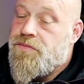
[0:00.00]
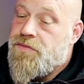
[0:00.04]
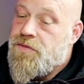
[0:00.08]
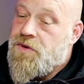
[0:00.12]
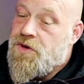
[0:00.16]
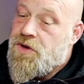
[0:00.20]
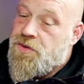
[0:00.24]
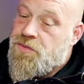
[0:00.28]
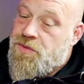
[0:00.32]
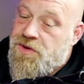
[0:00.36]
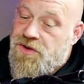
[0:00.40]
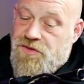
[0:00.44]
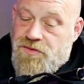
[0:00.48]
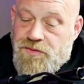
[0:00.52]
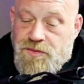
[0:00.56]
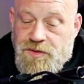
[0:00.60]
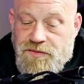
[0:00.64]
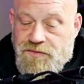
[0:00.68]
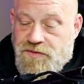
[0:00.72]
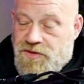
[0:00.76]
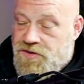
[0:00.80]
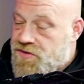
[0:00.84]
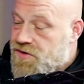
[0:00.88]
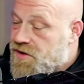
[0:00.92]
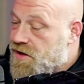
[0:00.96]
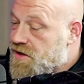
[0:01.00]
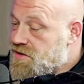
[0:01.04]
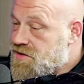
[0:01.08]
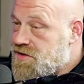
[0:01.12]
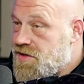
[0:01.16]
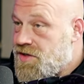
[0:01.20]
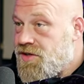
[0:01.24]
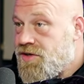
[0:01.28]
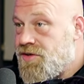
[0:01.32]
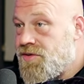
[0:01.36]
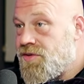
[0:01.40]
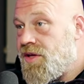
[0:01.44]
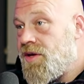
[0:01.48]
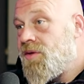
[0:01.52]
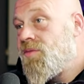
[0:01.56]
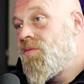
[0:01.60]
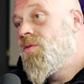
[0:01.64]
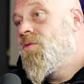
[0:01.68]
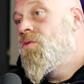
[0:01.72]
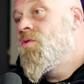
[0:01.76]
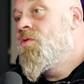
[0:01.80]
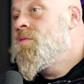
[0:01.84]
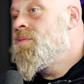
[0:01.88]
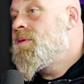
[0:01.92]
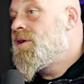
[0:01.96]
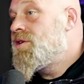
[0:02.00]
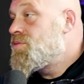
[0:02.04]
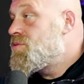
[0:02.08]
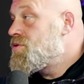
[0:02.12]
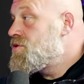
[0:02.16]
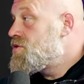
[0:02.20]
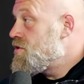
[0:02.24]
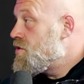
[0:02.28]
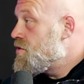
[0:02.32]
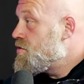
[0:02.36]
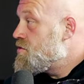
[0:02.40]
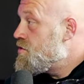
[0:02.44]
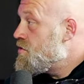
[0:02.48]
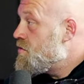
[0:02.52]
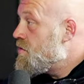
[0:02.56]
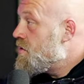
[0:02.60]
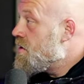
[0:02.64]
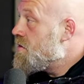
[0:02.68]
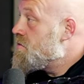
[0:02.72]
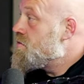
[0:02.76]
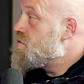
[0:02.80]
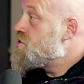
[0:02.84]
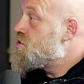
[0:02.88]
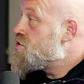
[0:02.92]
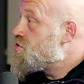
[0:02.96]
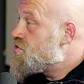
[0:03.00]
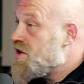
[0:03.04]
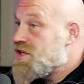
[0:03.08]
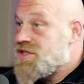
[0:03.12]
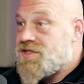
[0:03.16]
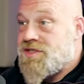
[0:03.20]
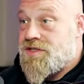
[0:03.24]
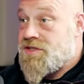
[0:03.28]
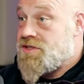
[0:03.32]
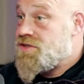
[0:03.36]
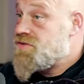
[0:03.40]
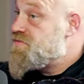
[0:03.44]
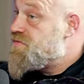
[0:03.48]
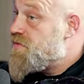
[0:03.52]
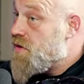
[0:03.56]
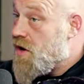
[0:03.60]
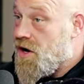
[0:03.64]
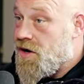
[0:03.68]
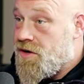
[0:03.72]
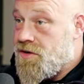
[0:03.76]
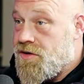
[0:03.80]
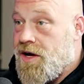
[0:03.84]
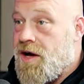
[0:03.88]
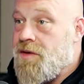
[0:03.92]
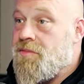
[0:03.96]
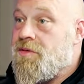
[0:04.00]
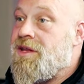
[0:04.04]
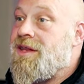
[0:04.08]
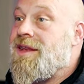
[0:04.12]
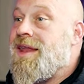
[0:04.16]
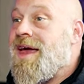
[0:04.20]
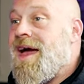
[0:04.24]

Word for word: you know, we, we've discussed it here. Like, well, who am I supposed to go to when I'm stressed as fuck? I mean,